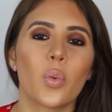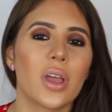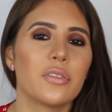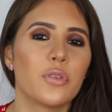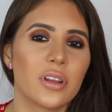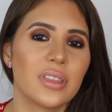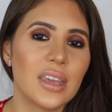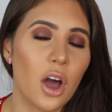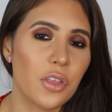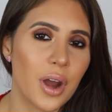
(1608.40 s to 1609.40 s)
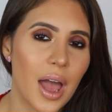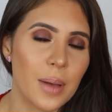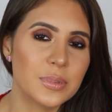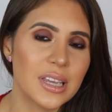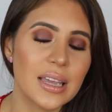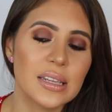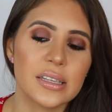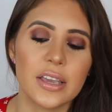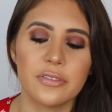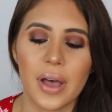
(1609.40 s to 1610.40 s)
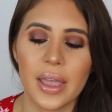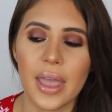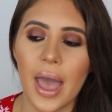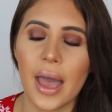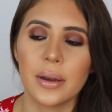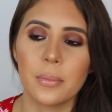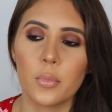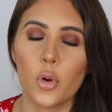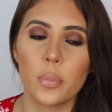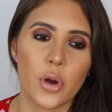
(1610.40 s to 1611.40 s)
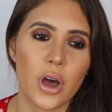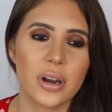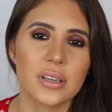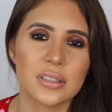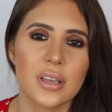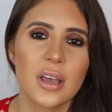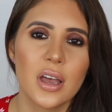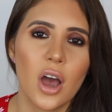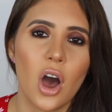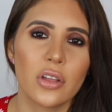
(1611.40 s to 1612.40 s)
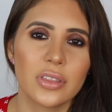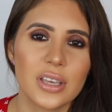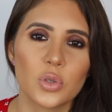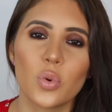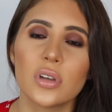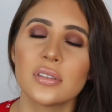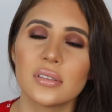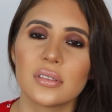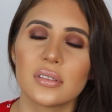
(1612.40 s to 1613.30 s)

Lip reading: wait for the other update. If I add more products on this one,